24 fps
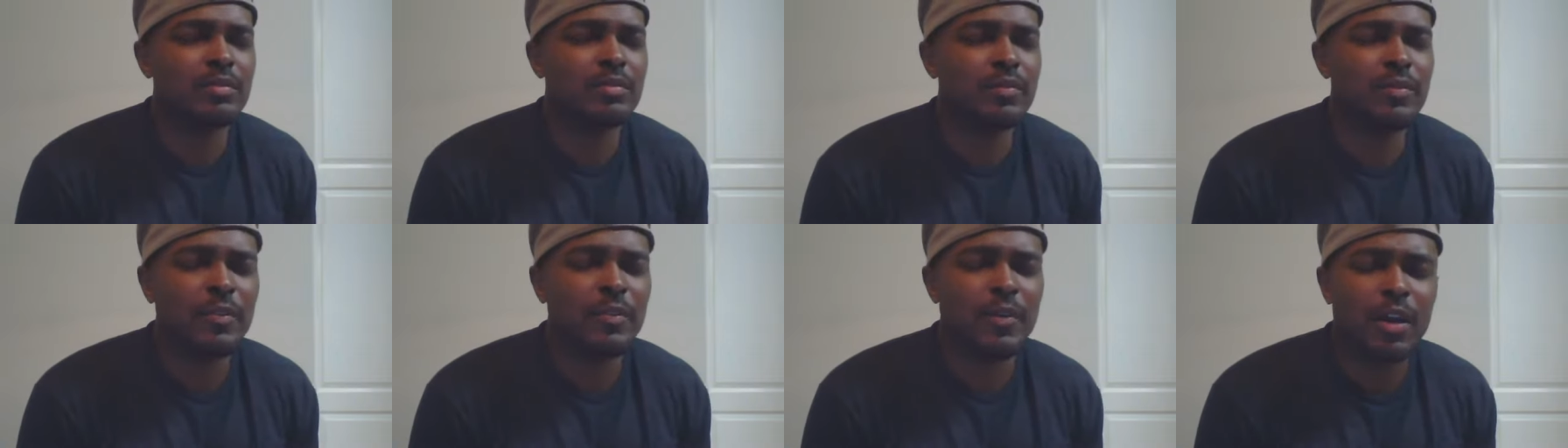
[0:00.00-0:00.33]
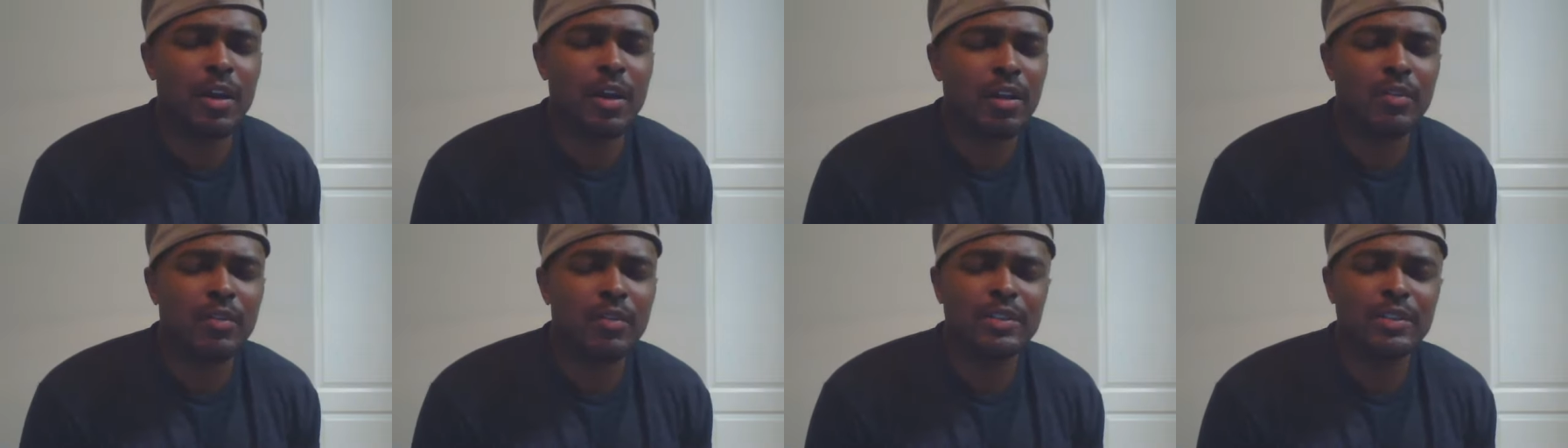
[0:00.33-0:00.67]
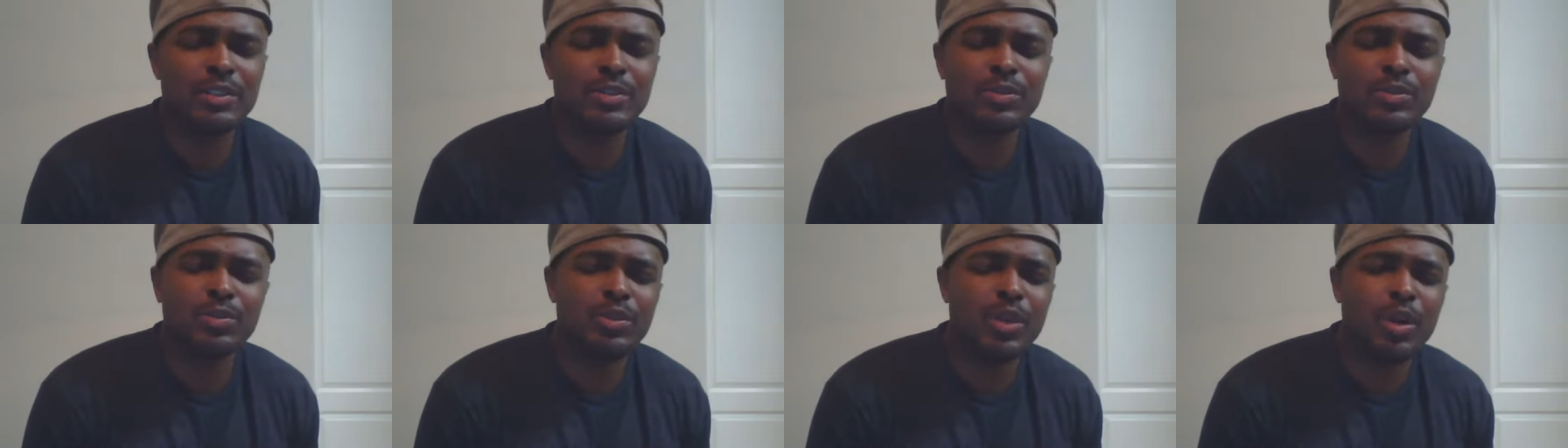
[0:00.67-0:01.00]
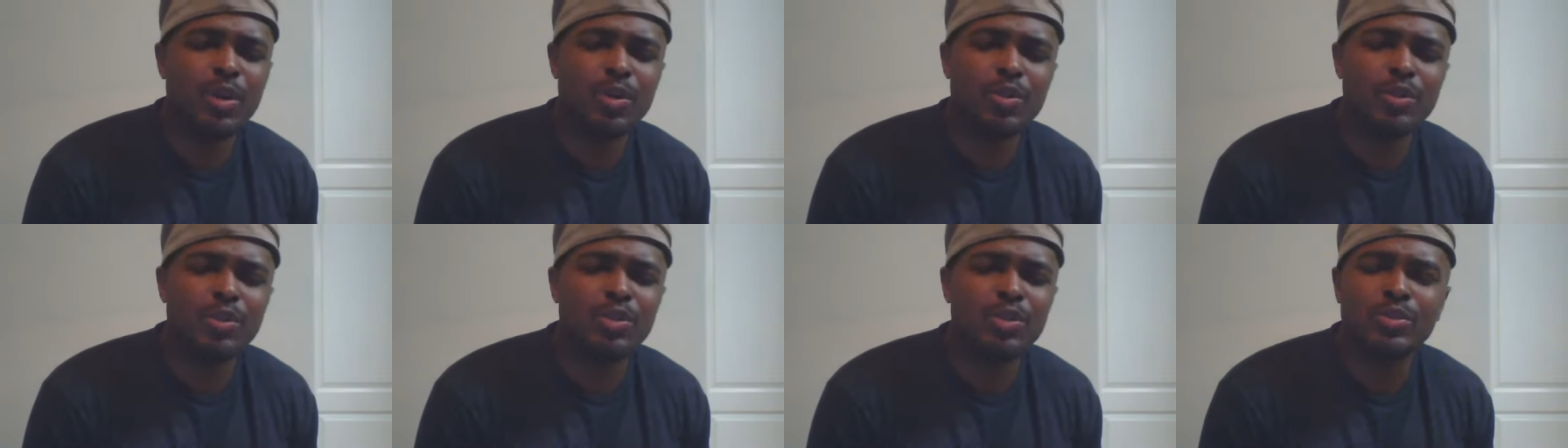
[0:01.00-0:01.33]
for all of us who
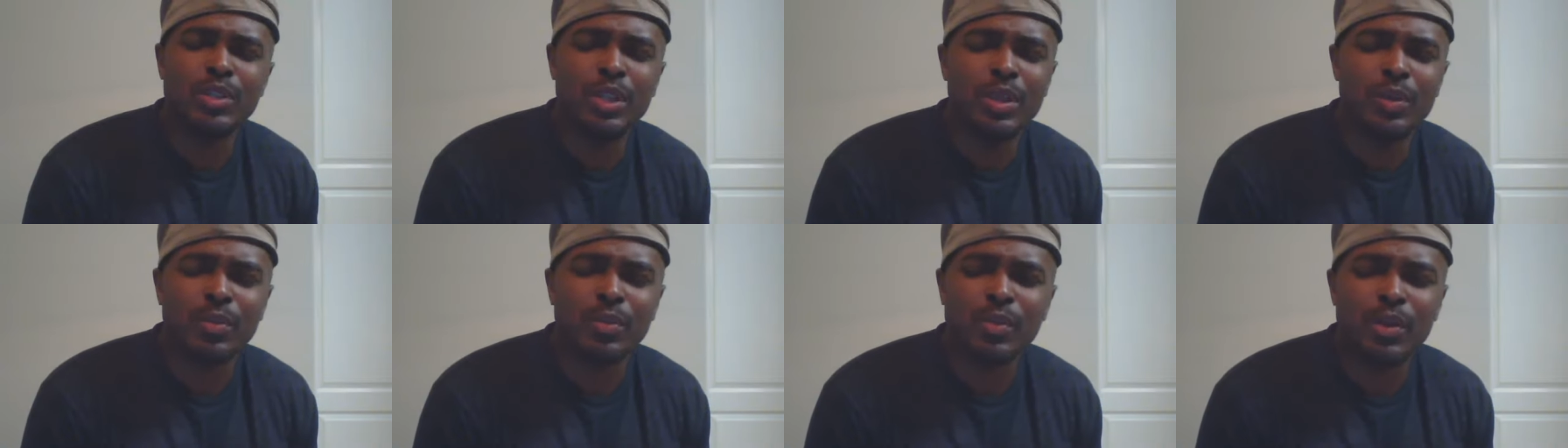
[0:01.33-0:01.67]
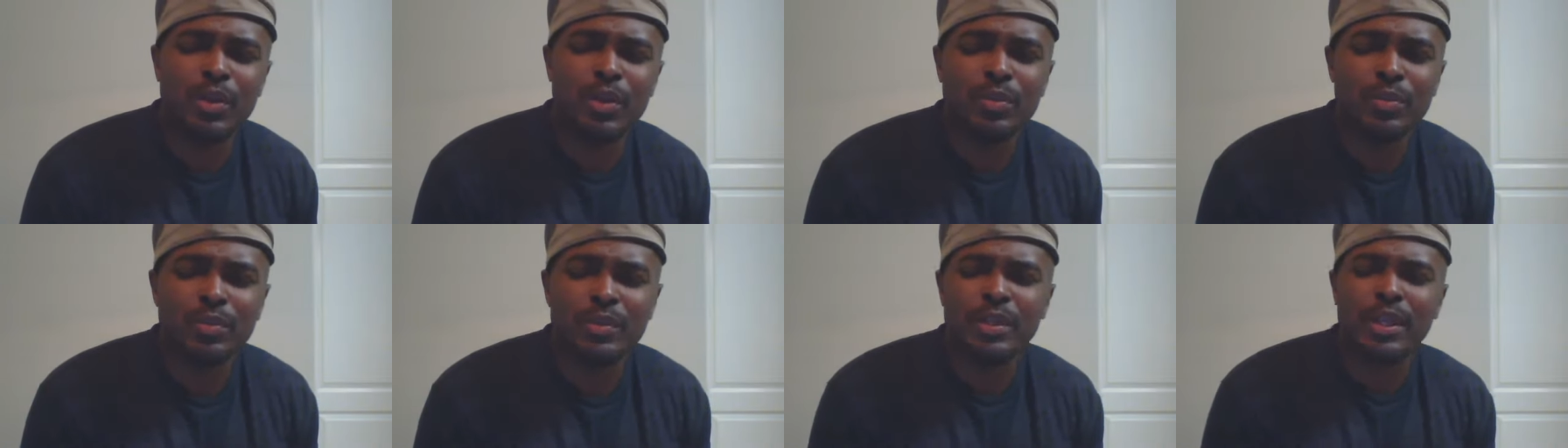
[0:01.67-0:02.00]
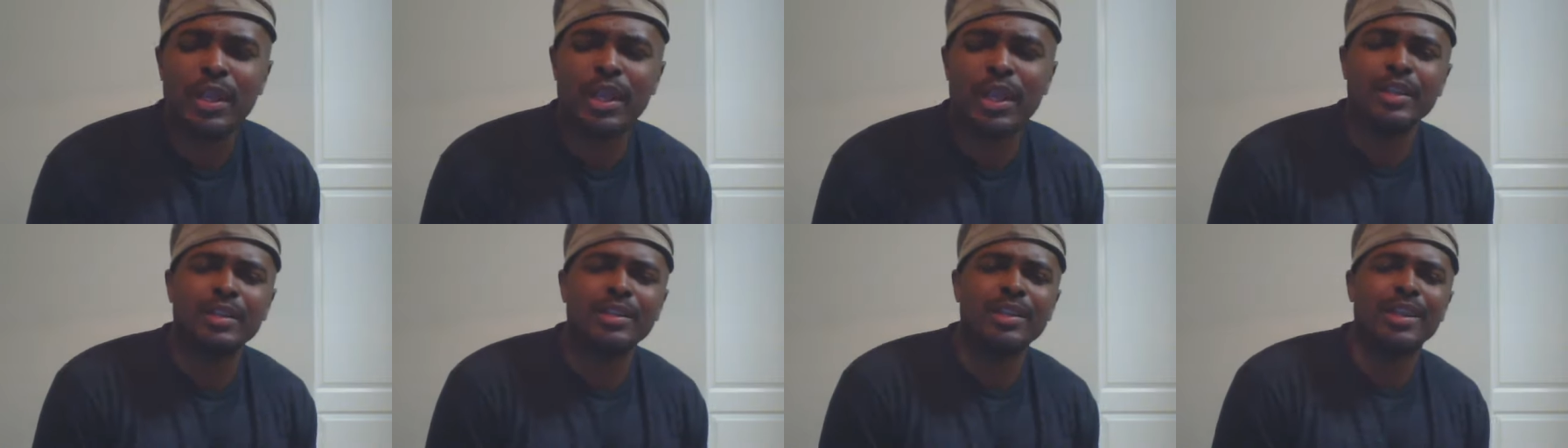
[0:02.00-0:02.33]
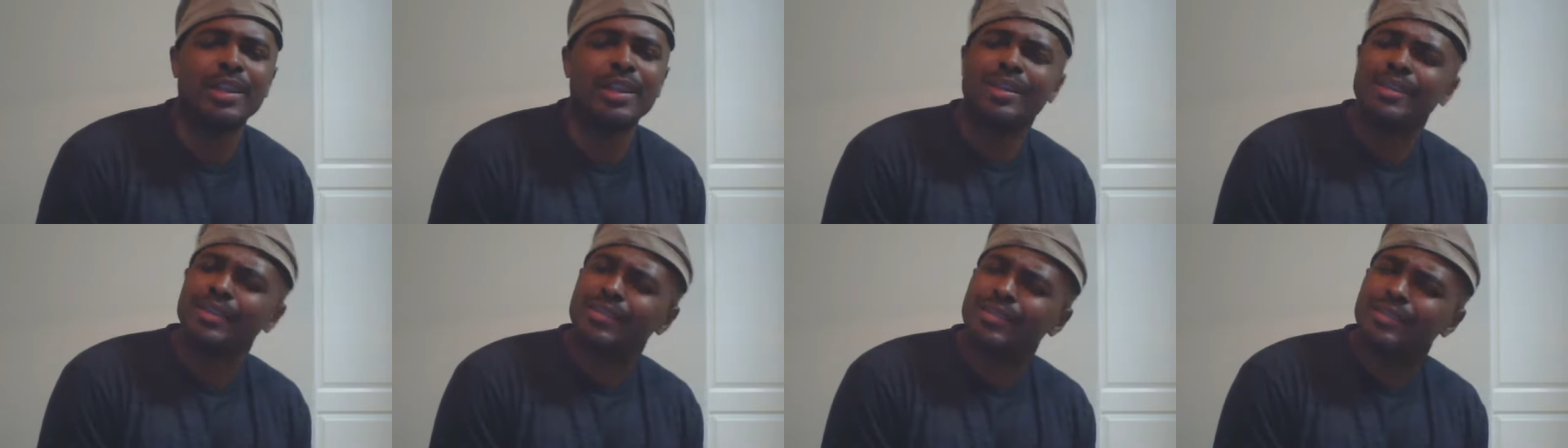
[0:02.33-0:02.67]
don't use that word, we kind of
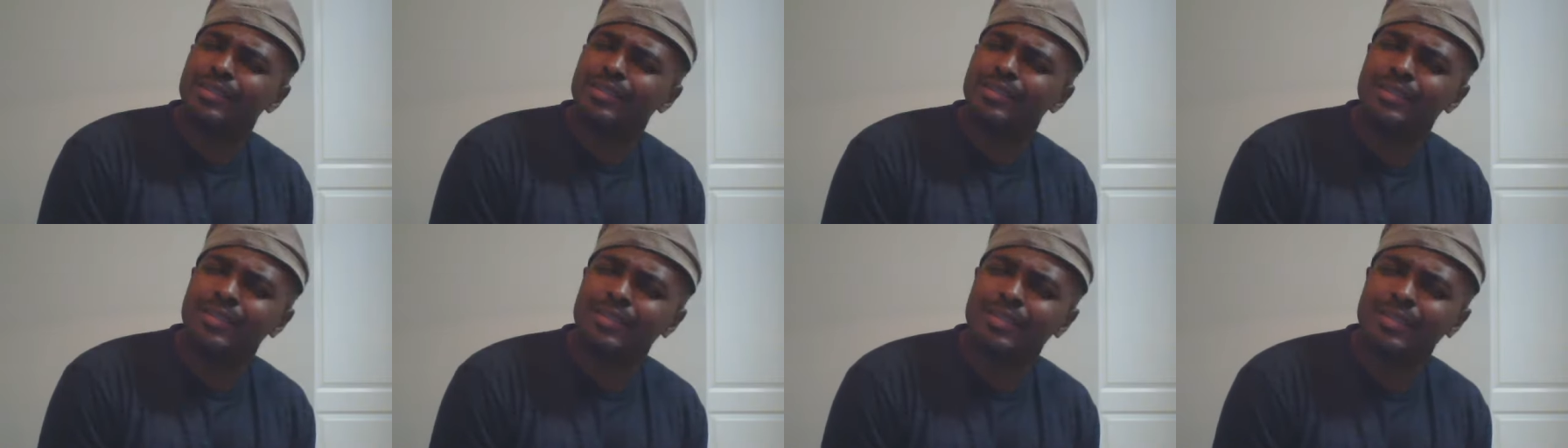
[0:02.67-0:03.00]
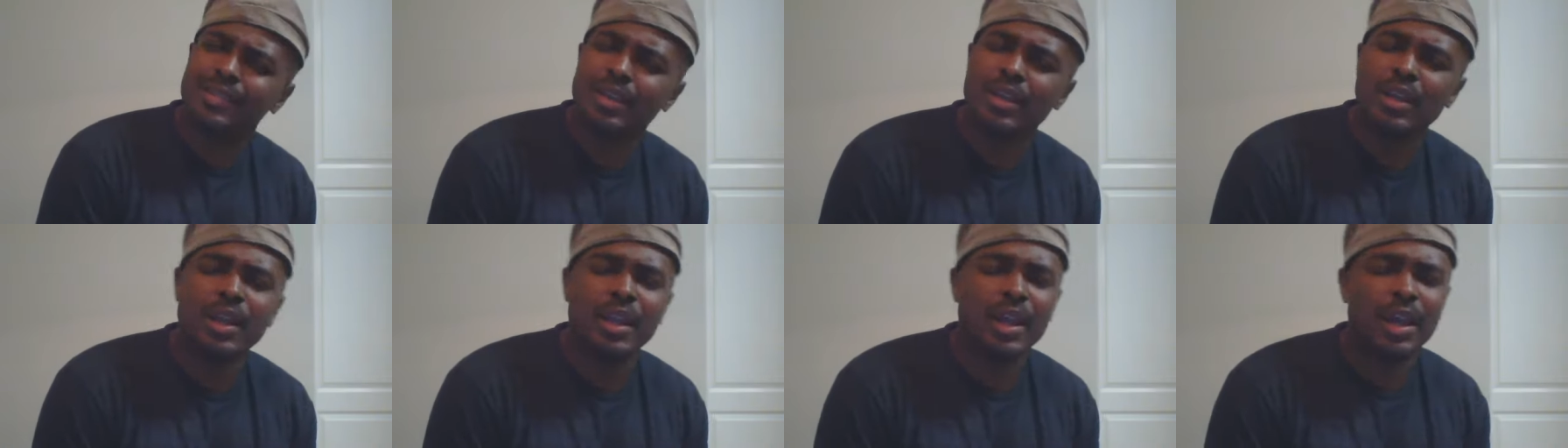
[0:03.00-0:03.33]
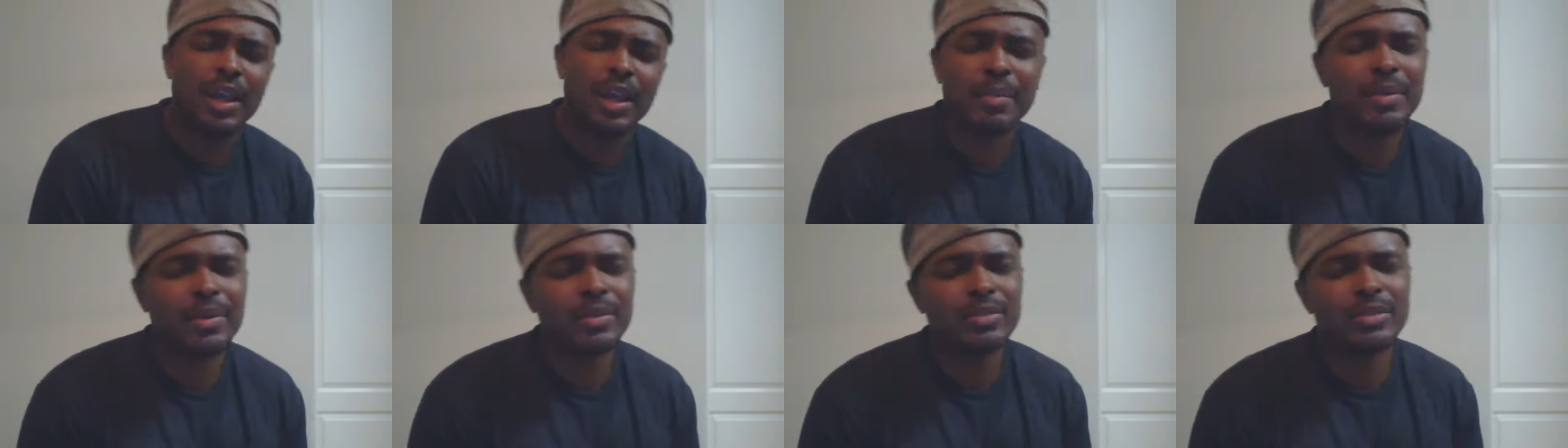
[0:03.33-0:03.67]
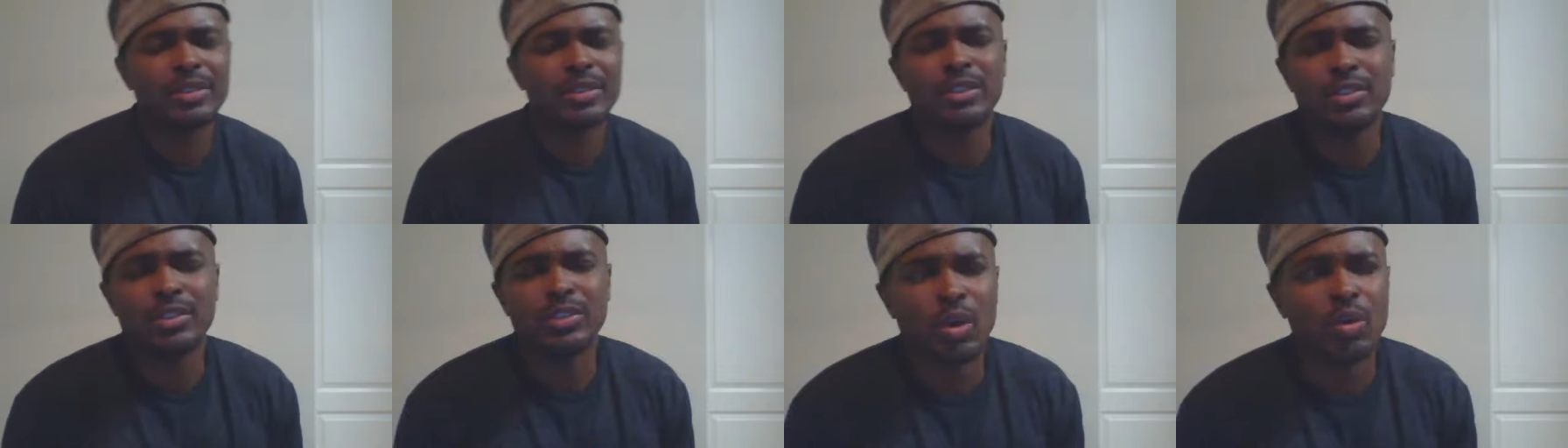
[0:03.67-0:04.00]
like, I don't want
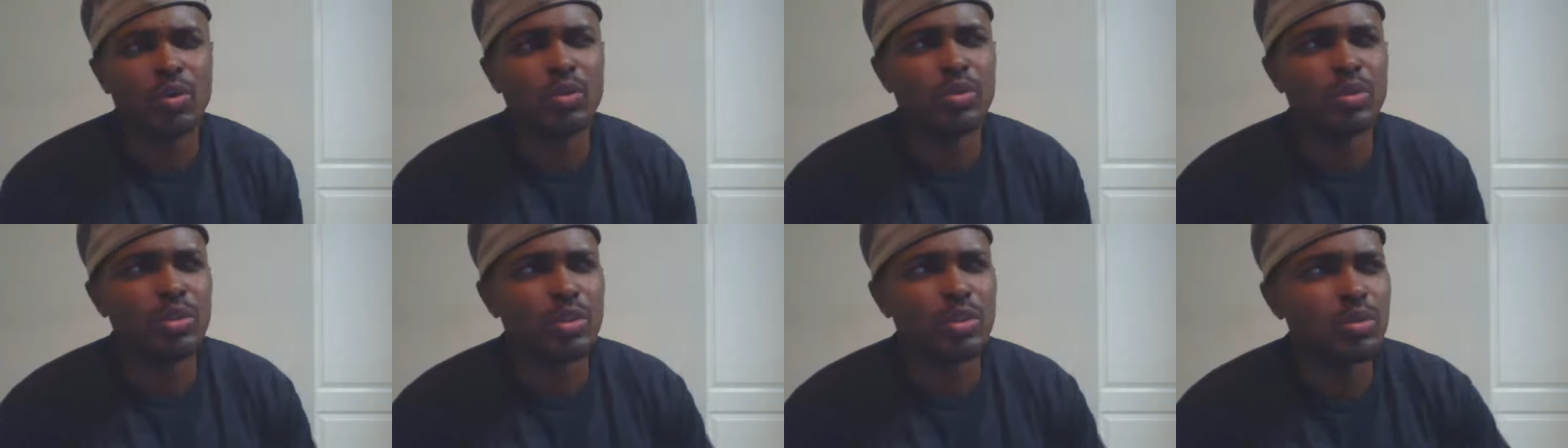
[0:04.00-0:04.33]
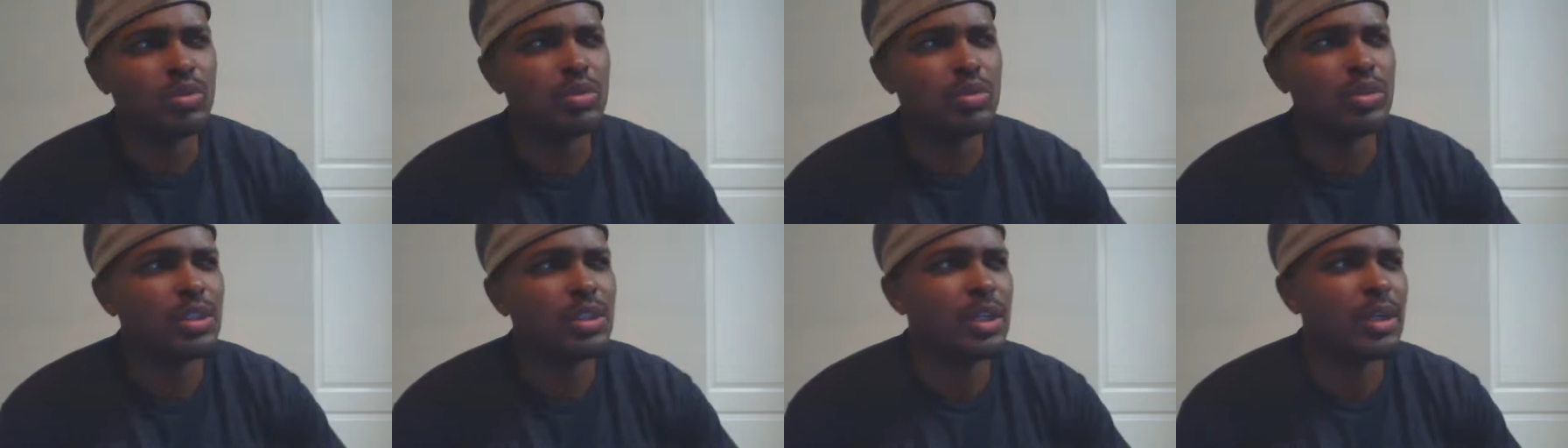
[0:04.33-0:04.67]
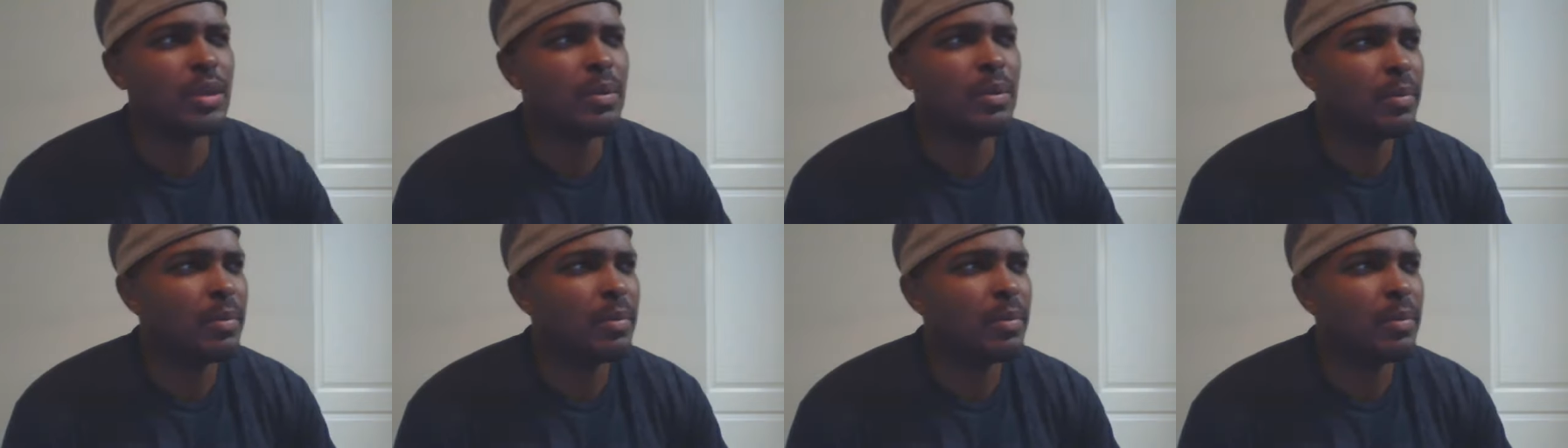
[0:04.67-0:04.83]
to say don't use it,